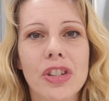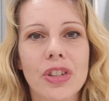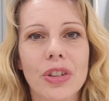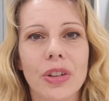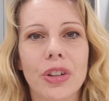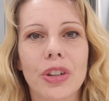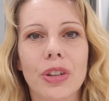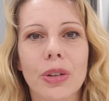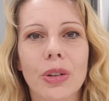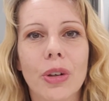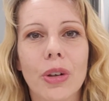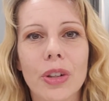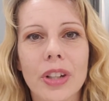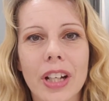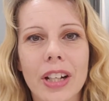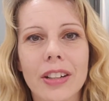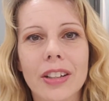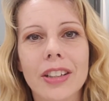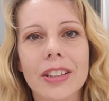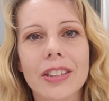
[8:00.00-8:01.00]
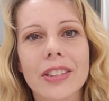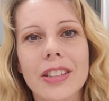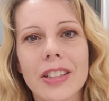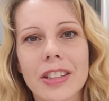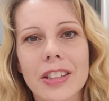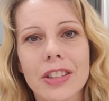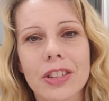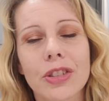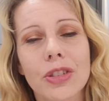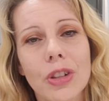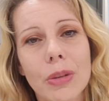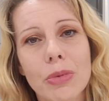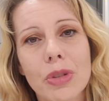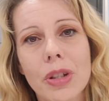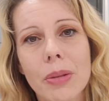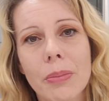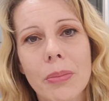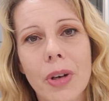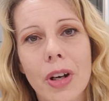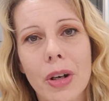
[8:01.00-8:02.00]
sure you go down into the
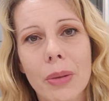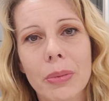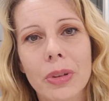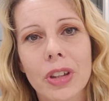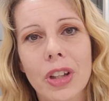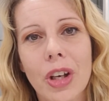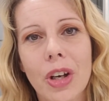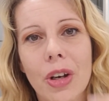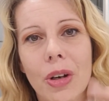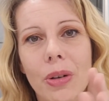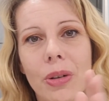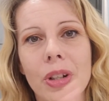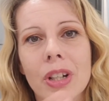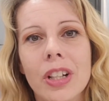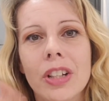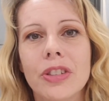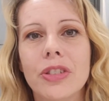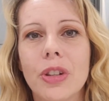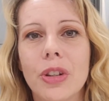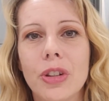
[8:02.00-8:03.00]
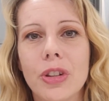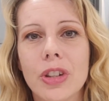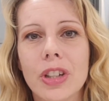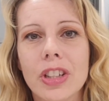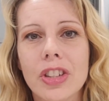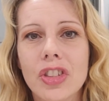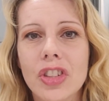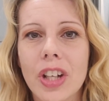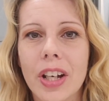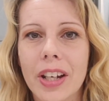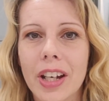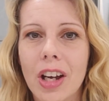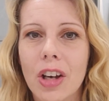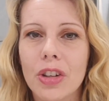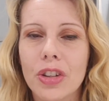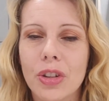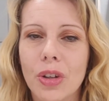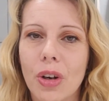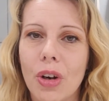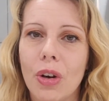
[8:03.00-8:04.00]
description bar below so you can check
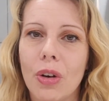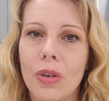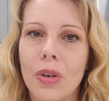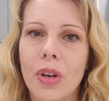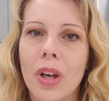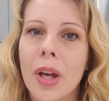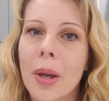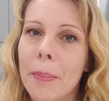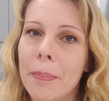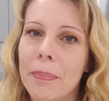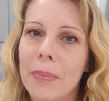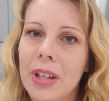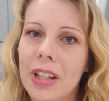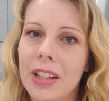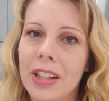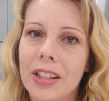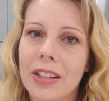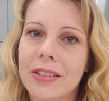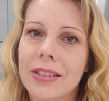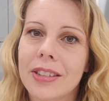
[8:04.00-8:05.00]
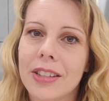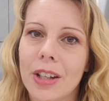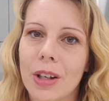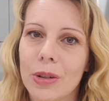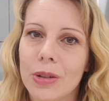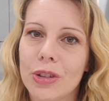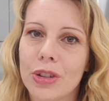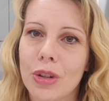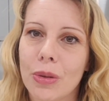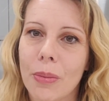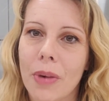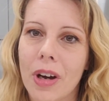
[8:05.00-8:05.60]
out your own mini CO2